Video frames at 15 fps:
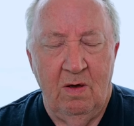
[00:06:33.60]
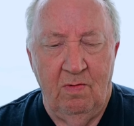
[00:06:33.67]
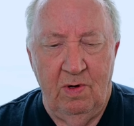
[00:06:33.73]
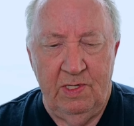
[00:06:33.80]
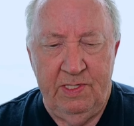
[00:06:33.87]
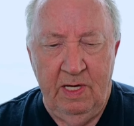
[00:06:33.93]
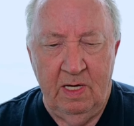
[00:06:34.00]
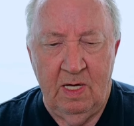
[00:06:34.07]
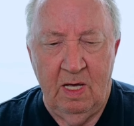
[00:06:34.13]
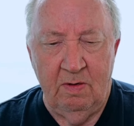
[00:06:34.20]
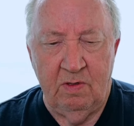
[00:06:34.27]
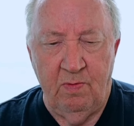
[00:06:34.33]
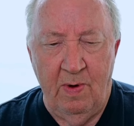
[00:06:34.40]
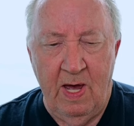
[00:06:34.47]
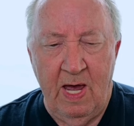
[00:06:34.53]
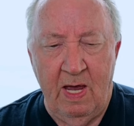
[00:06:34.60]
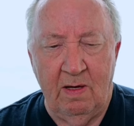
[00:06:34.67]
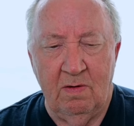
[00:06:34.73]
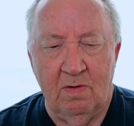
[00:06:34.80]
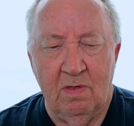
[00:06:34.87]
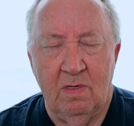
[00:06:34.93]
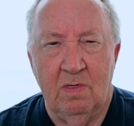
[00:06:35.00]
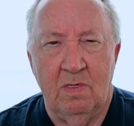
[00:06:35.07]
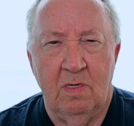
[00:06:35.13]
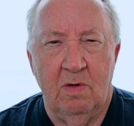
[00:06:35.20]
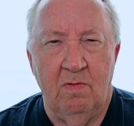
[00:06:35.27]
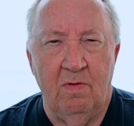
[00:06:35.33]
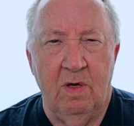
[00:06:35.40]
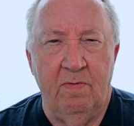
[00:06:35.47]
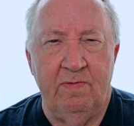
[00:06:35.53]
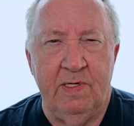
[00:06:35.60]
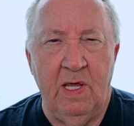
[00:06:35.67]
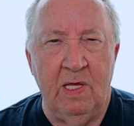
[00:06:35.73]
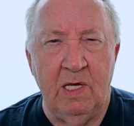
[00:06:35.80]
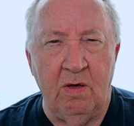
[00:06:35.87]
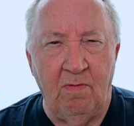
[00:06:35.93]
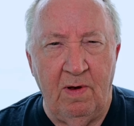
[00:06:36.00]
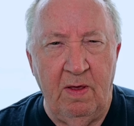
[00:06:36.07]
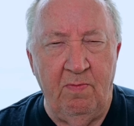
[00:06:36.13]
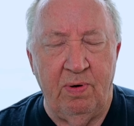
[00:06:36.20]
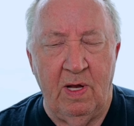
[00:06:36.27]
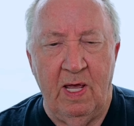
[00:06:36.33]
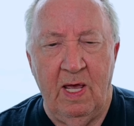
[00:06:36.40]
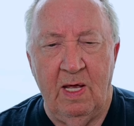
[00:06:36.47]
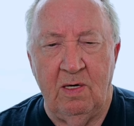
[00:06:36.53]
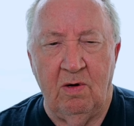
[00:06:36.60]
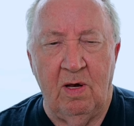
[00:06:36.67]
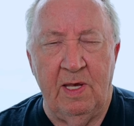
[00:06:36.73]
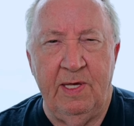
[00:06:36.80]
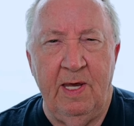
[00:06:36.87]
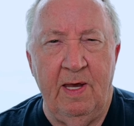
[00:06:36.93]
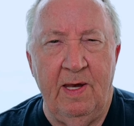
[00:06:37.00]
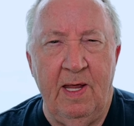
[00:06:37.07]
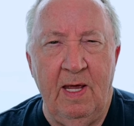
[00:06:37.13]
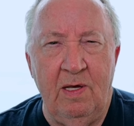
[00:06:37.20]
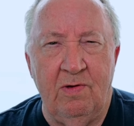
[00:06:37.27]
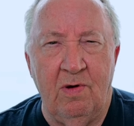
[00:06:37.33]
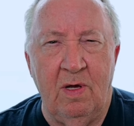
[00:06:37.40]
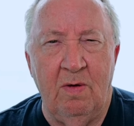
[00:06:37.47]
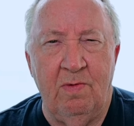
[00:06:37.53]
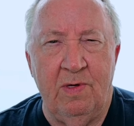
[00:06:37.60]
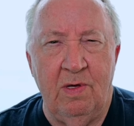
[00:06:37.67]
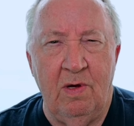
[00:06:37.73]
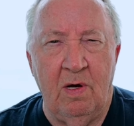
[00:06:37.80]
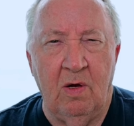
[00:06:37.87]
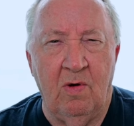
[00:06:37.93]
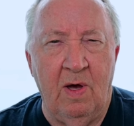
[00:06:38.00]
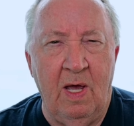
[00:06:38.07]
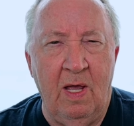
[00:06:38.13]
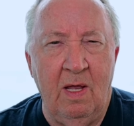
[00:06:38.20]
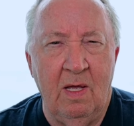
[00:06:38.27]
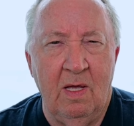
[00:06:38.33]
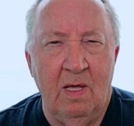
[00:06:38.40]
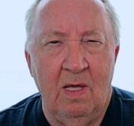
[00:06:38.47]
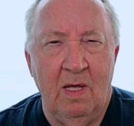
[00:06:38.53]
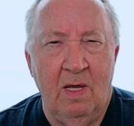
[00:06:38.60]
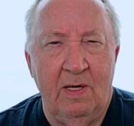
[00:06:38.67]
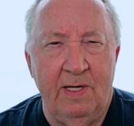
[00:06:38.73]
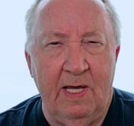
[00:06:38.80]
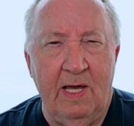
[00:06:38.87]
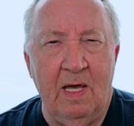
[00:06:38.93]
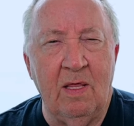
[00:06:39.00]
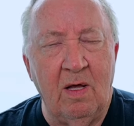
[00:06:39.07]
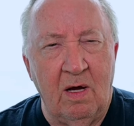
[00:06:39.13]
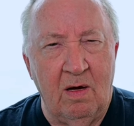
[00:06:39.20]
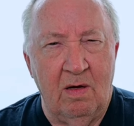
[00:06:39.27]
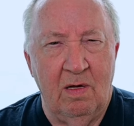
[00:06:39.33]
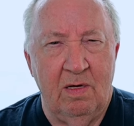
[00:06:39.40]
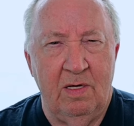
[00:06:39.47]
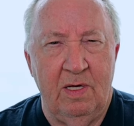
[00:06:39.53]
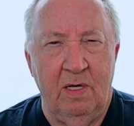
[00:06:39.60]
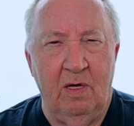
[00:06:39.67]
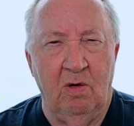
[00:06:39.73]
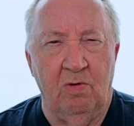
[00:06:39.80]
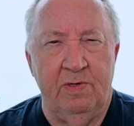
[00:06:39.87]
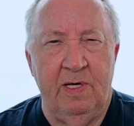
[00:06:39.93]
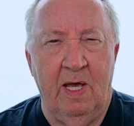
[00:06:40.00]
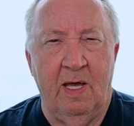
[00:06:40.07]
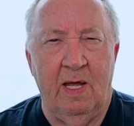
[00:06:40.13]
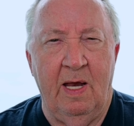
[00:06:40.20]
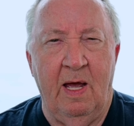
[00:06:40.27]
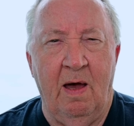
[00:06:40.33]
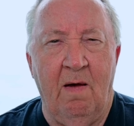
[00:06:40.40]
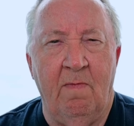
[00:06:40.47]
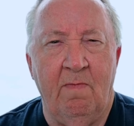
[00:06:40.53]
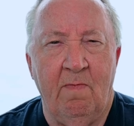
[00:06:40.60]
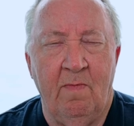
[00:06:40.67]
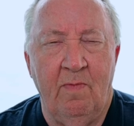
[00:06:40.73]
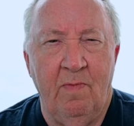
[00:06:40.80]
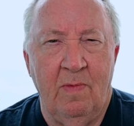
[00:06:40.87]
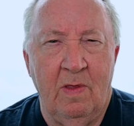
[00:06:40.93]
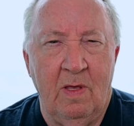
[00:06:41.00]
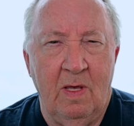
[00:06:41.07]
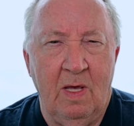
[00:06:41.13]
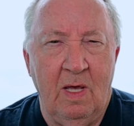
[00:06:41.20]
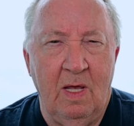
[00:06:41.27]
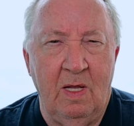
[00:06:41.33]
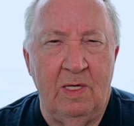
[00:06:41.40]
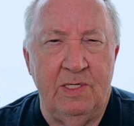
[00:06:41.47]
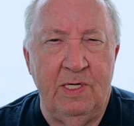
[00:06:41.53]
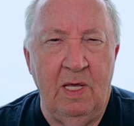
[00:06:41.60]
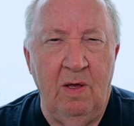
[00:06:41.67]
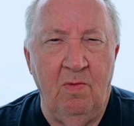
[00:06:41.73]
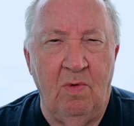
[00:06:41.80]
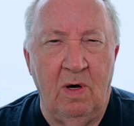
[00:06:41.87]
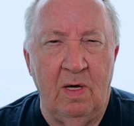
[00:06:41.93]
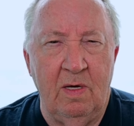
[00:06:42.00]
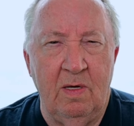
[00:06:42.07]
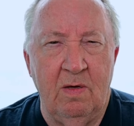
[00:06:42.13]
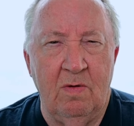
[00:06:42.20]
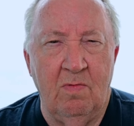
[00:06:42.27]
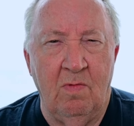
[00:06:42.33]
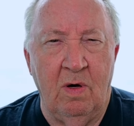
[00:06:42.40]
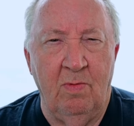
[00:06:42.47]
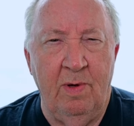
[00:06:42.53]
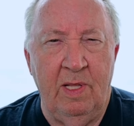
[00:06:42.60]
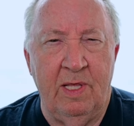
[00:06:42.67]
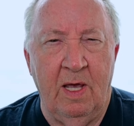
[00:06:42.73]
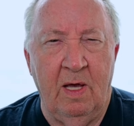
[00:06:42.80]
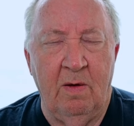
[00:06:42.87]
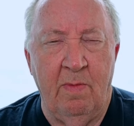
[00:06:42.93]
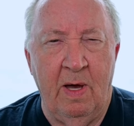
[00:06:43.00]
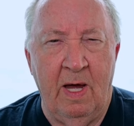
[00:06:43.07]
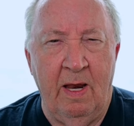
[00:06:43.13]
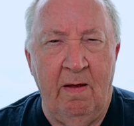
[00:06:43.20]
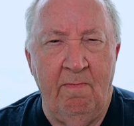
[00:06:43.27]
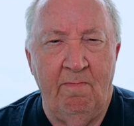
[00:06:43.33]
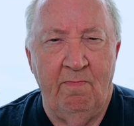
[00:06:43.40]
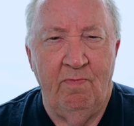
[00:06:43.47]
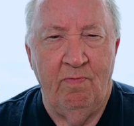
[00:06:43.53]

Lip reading: When she comes back, we've tentatively planned on a 10-day trip to Uruguay together to go check it out and see what we think about it.